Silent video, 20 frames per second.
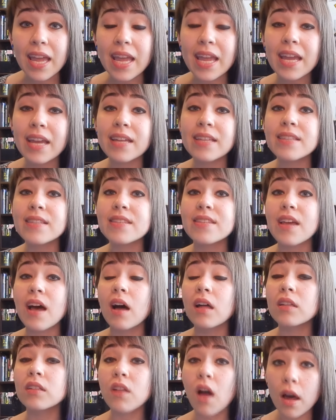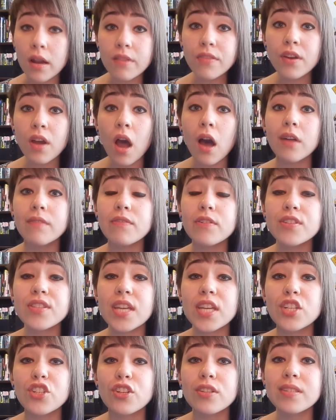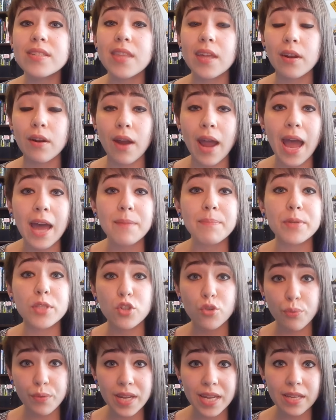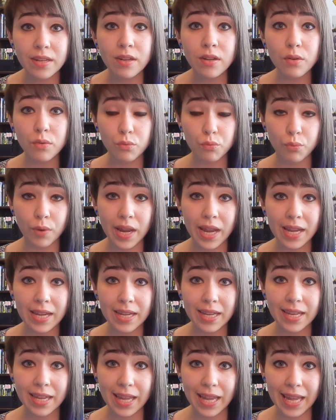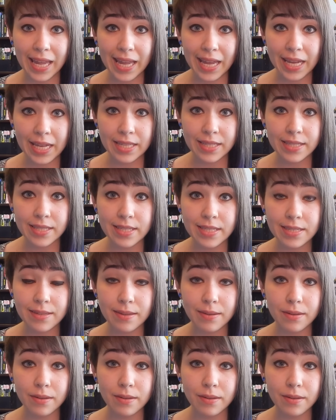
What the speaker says: And a lot of the conversations that are had between Rick and